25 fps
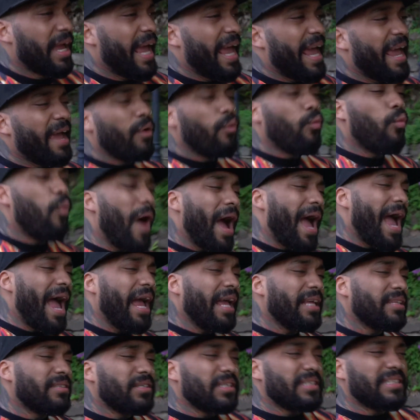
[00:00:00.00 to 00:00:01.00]
And
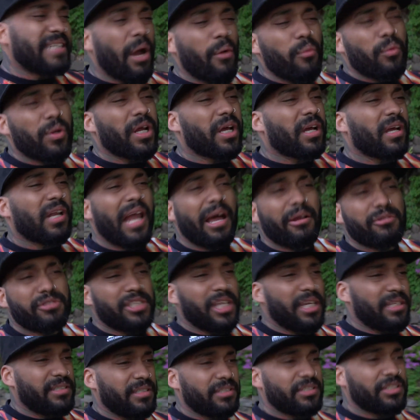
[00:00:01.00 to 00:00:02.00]
why does y'all want to clout
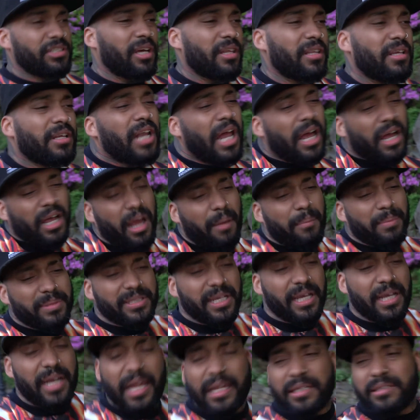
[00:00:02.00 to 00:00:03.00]
chase each other? Like, I'm gonna
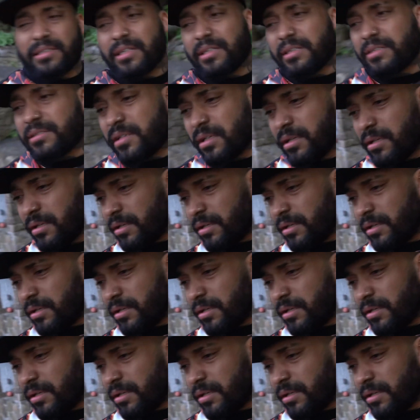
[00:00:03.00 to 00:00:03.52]
say it like this.